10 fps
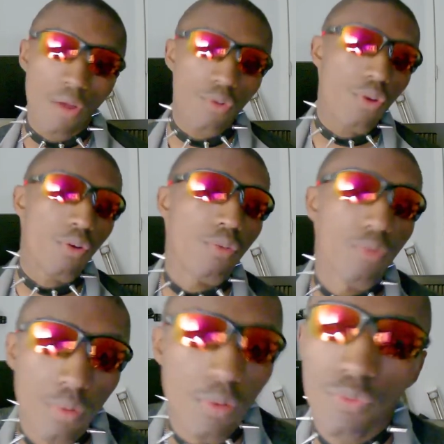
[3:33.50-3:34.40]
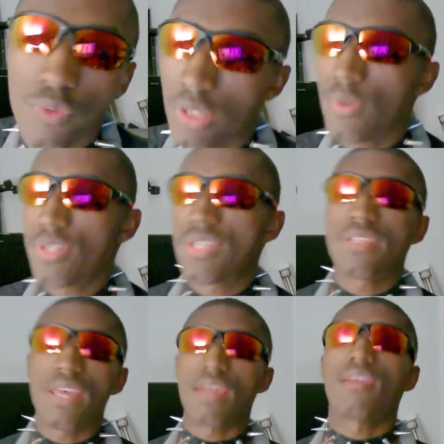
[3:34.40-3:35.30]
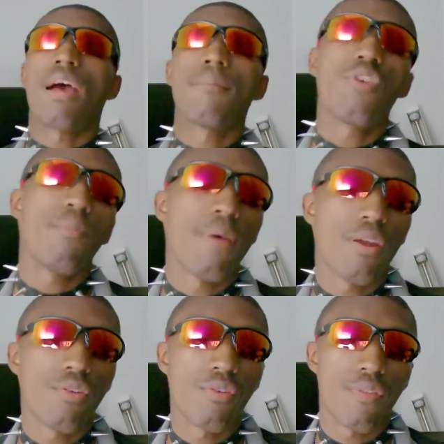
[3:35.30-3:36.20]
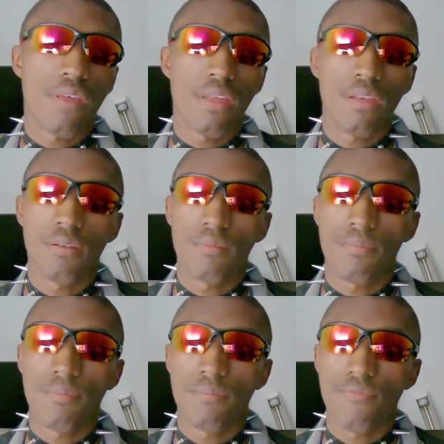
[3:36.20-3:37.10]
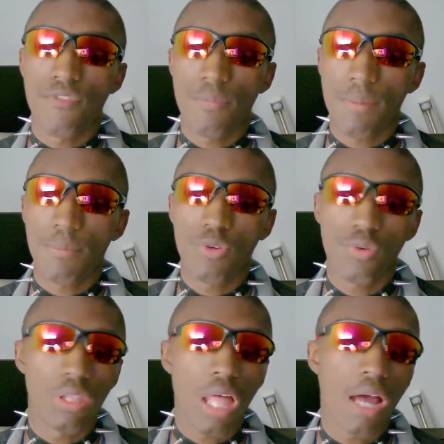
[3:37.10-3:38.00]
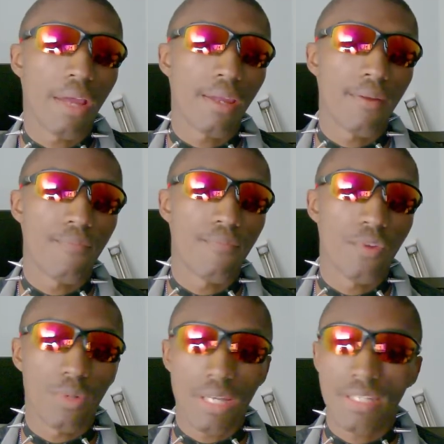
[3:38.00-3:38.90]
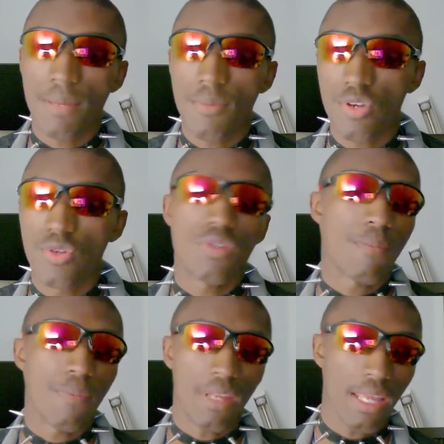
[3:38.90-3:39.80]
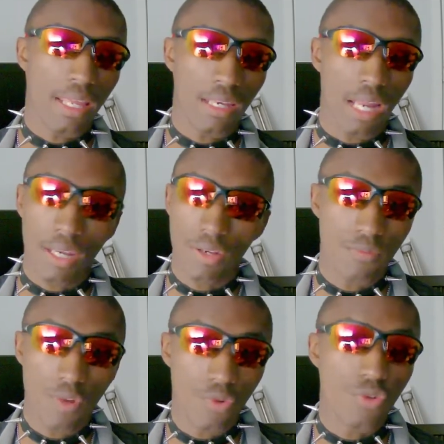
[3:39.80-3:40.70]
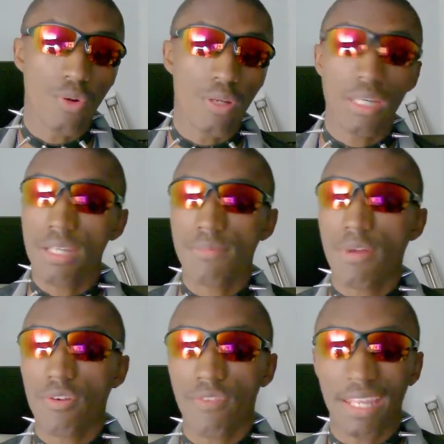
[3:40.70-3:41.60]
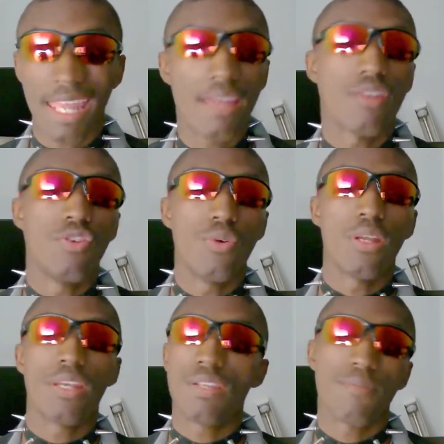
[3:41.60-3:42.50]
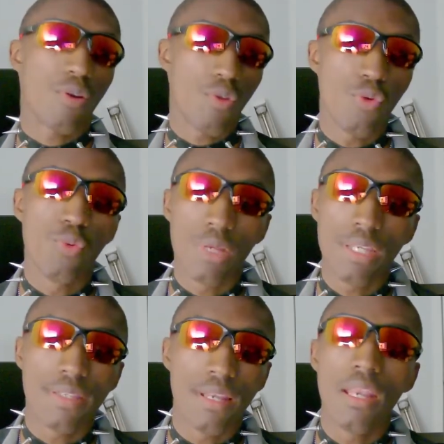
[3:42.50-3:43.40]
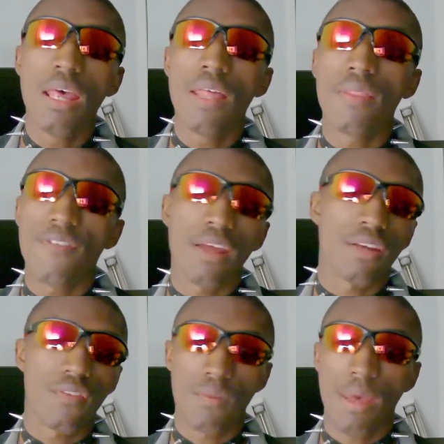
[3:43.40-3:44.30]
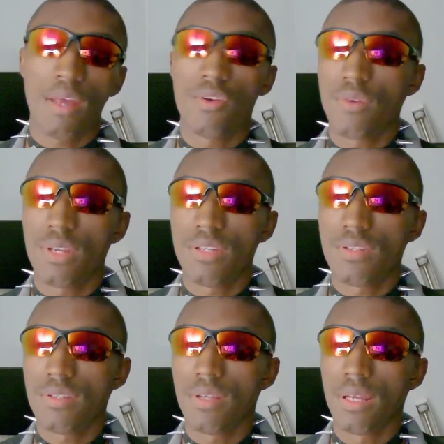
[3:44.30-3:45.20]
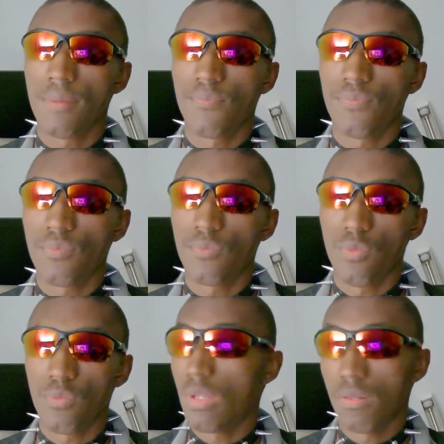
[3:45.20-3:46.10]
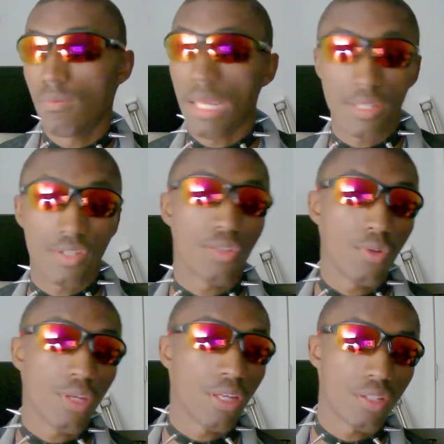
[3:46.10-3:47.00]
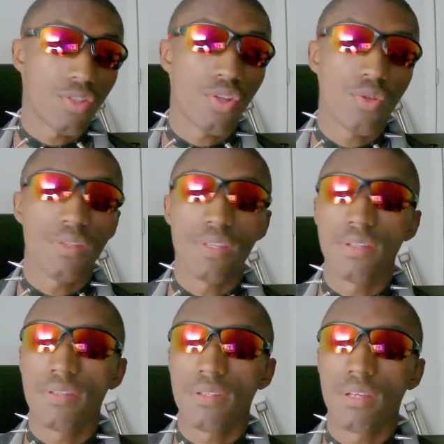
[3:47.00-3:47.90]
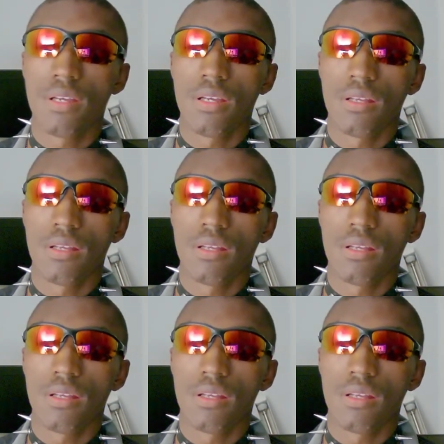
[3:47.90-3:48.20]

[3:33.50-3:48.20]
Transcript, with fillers: I don't know really what to say. I'm no better than the people who lie. When I say I'm going to do something and I don't do it, it doesn't matter if I can't do it, it doesn't matter the reason. The fact of the matter is, excluding excuses,